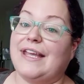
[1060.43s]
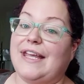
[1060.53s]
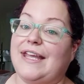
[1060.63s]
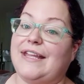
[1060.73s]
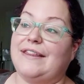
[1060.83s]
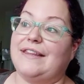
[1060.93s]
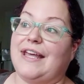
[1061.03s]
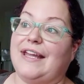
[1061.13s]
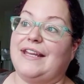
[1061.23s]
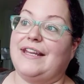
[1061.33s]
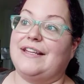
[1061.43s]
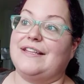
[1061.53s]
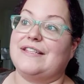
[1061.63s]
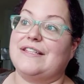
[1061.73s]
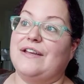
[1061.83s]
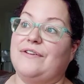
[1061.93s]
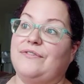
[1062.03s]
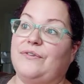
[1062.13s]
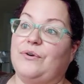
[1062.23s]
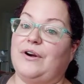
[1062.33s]
in that it is
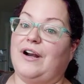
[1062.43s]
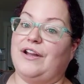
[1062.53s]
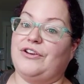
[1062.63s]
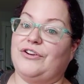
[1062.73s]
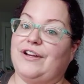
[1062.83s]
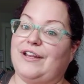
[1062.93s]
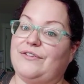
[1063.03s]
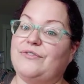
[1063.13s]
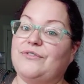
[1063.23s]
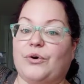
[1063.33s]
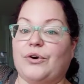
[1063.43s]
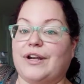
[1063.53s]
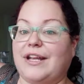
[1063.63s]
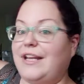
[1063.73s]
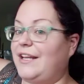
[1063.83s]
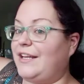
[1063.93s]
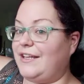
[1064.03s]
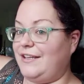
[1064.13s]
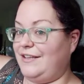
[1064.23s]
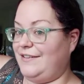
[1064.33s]
440